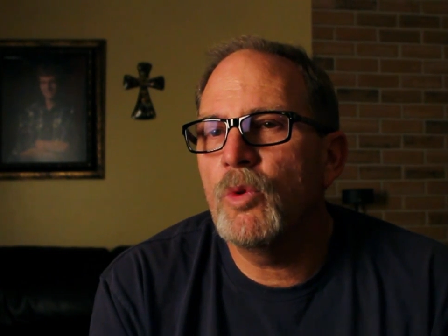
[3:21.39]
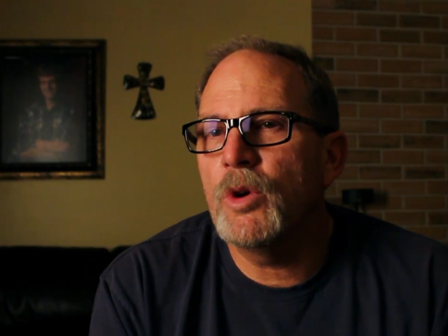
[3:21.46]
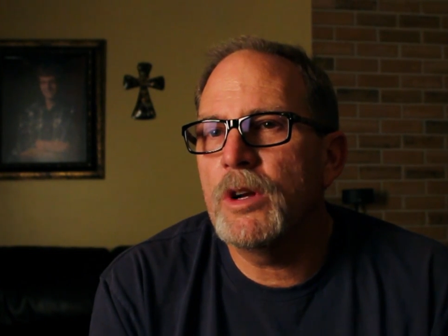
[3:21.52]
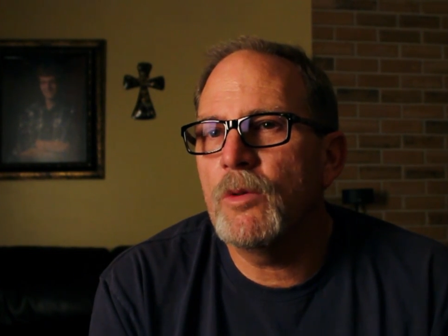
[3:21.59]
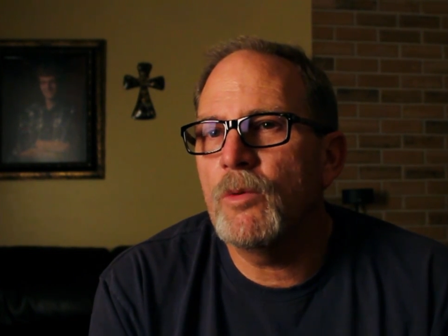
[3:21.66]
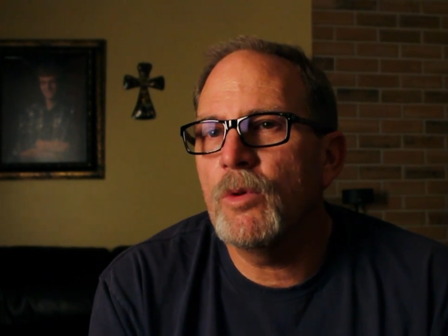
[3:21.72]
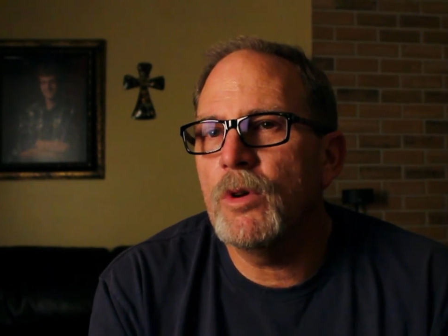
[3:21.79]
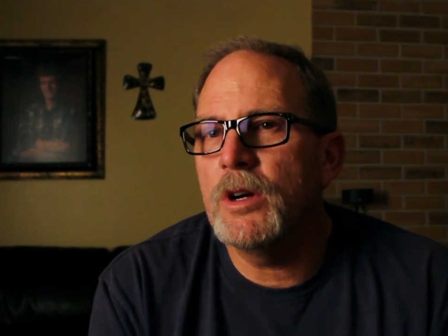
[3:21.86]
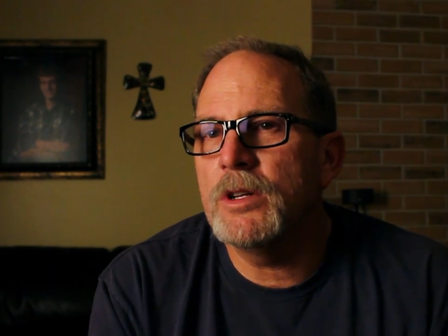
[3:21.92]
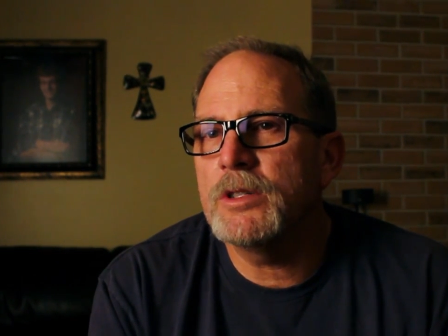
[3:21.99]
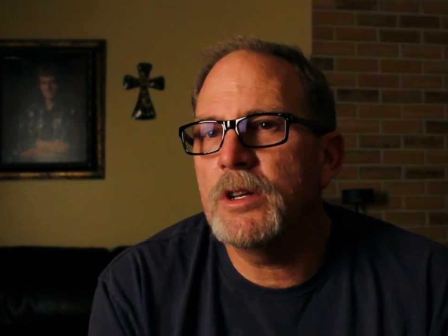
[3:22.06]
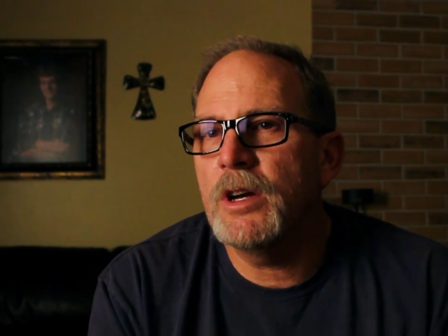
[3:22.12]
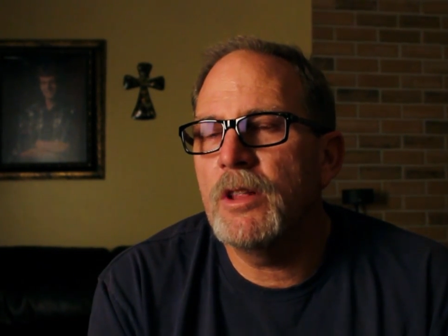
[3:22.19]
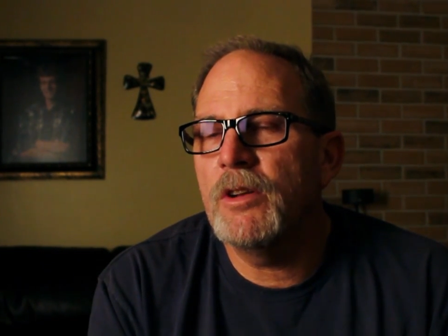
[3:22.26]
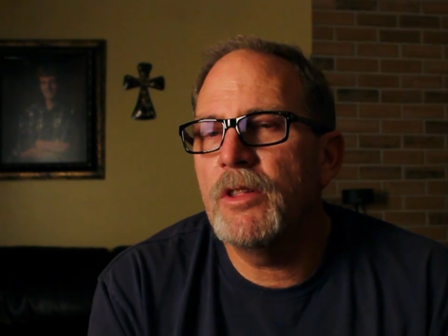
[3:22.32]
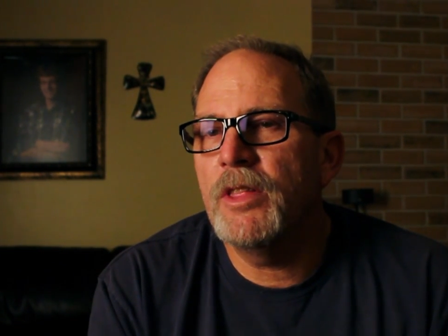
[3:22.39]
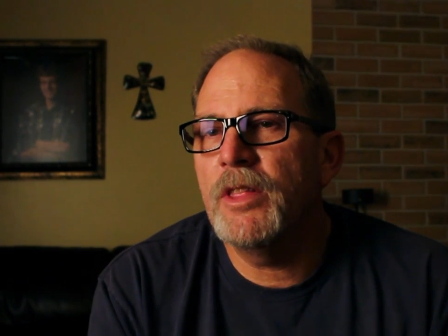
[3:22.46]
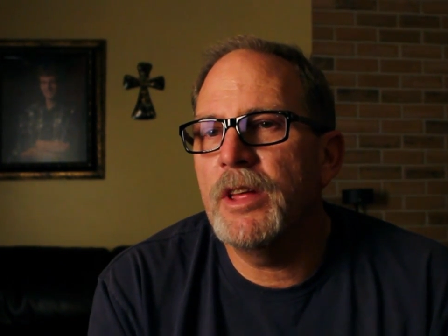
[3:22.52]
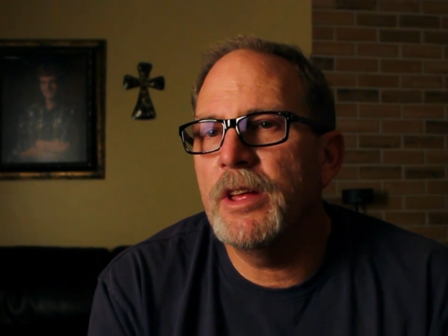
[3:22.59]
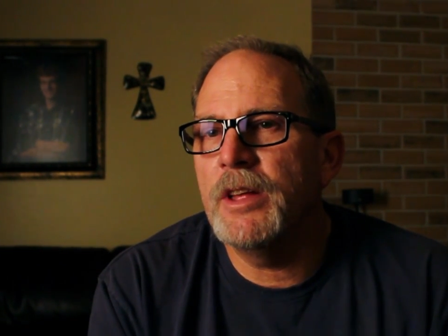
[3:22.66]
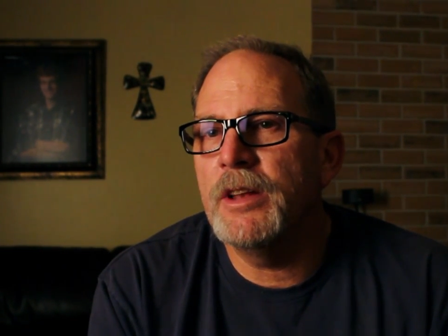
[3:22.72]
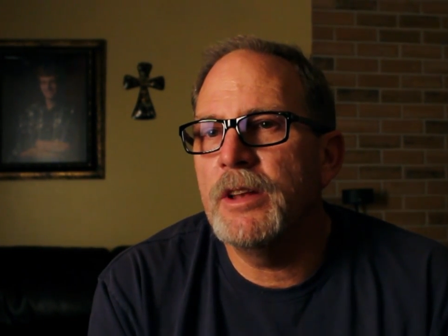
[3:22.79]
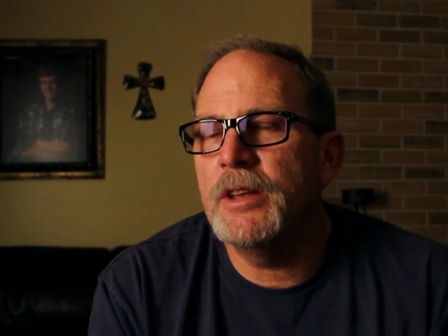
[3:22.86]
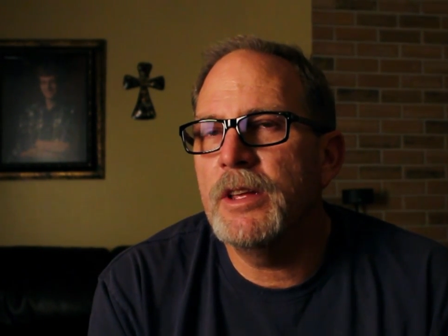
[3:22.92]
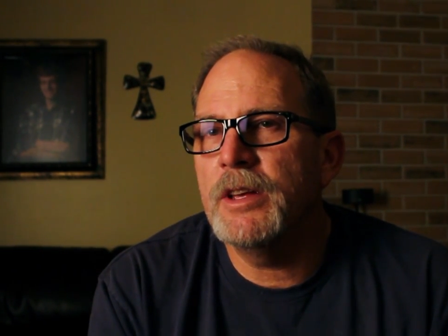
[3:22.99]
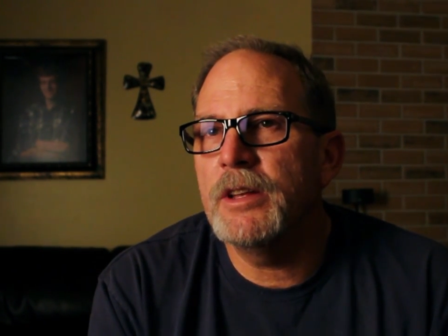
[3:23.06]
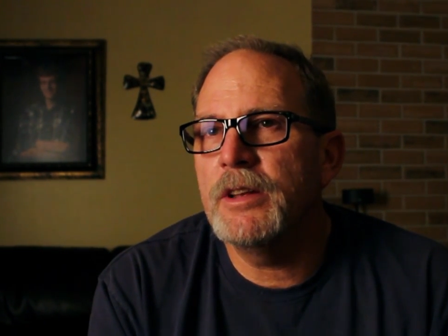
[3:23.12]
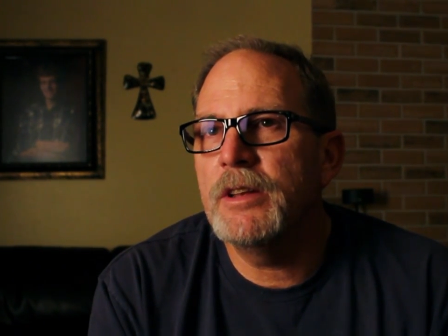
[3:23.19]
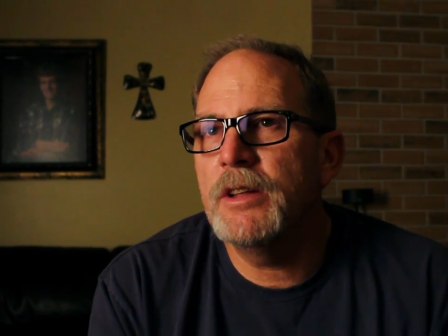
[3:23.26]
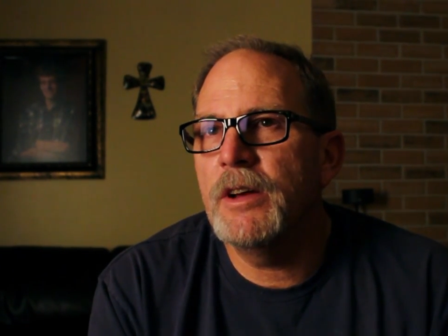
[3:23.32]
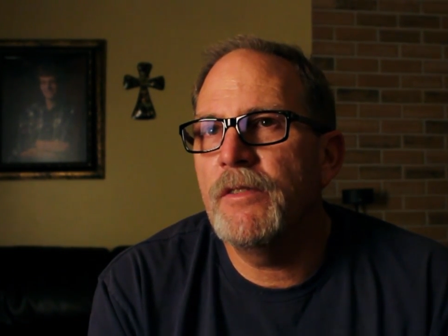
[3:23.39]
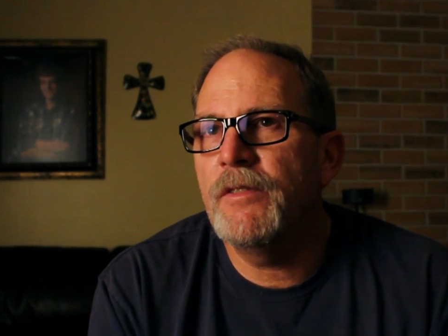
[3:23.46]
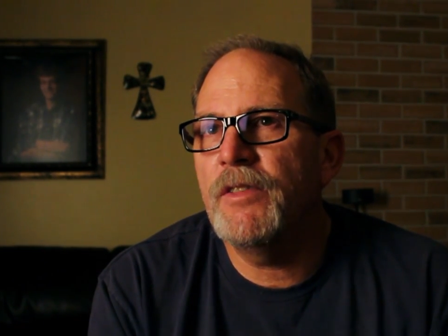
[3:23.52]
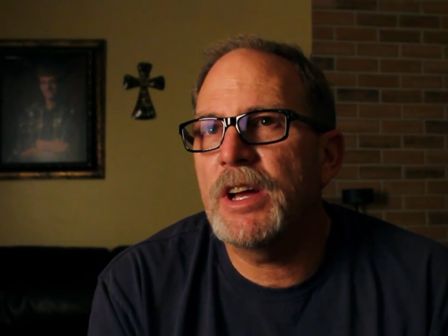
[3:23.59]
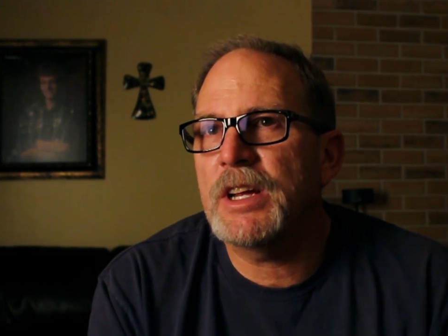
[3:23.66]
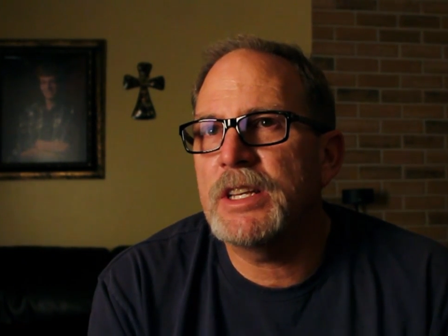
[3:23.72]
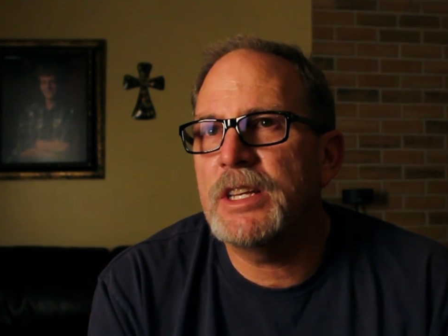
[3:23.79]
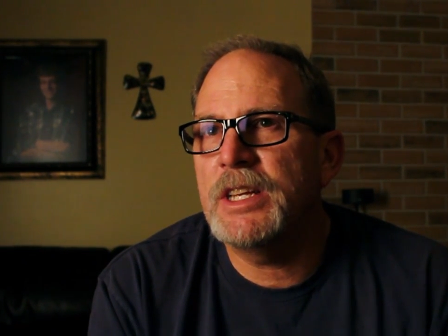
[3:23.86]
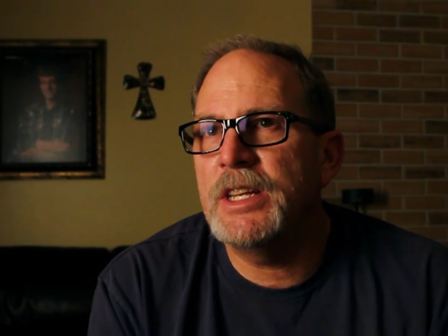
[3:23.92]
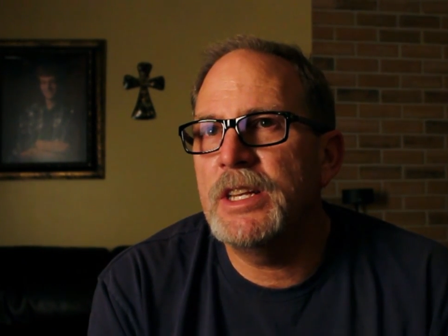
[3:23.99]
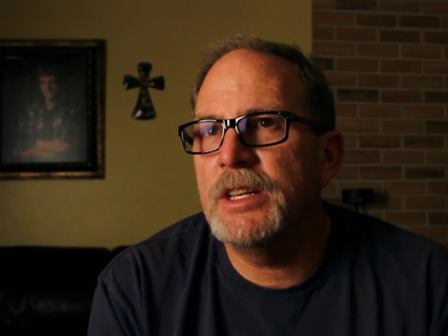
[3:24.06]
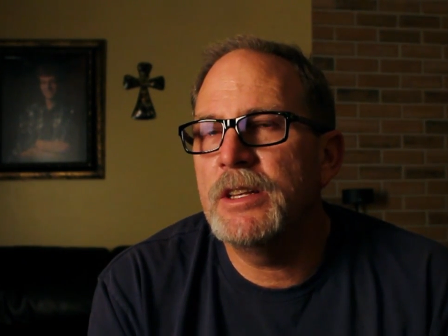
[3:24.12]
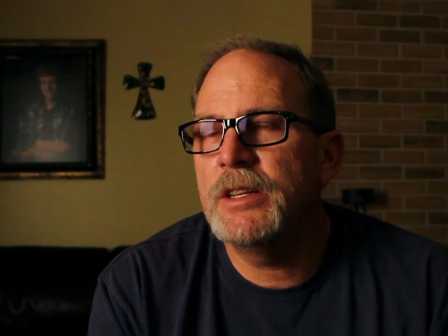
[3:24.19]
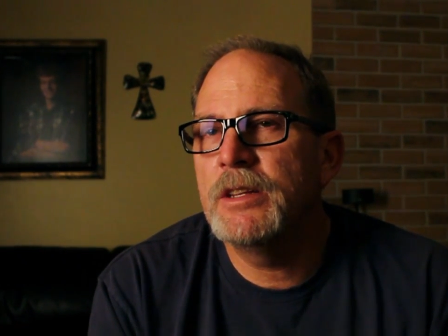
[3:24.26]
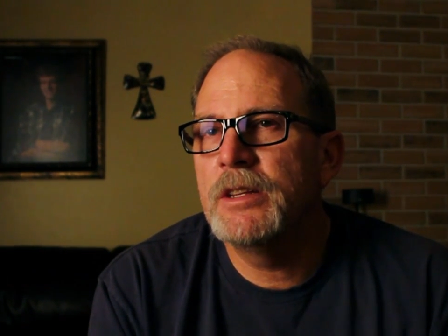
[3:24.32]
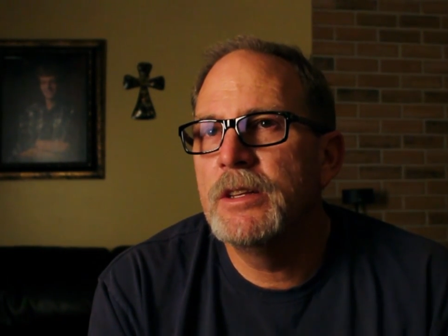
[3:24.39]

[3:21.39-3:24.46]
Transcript: what it was other than it affecting